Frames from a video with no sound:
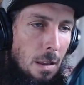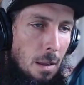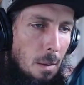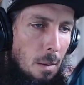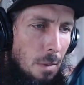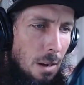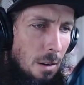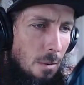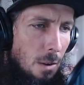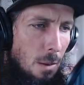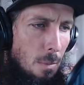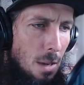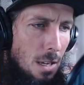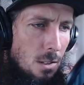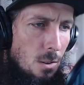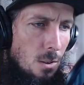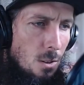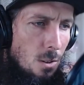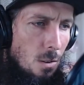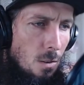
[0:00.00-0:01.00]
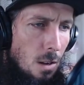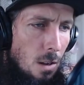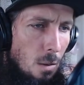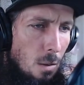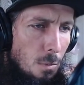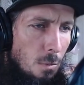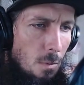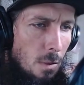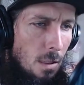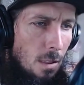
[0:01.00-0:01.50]
anyway, Master Cho
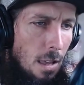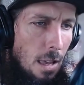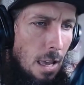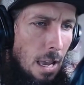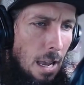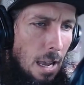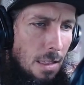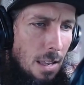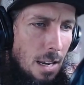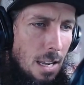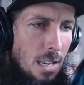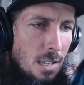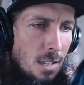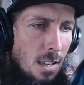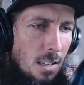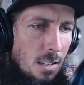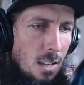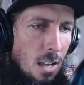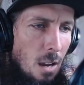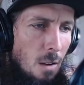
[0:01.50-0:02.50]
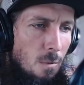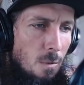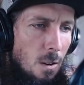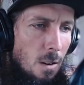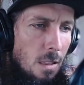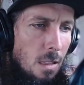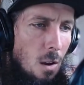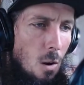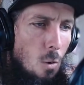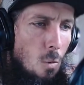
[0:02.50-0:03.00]
helped with. And then he says
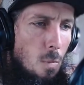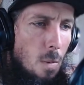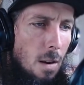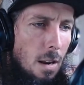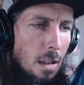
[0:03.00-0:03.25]
covering the opening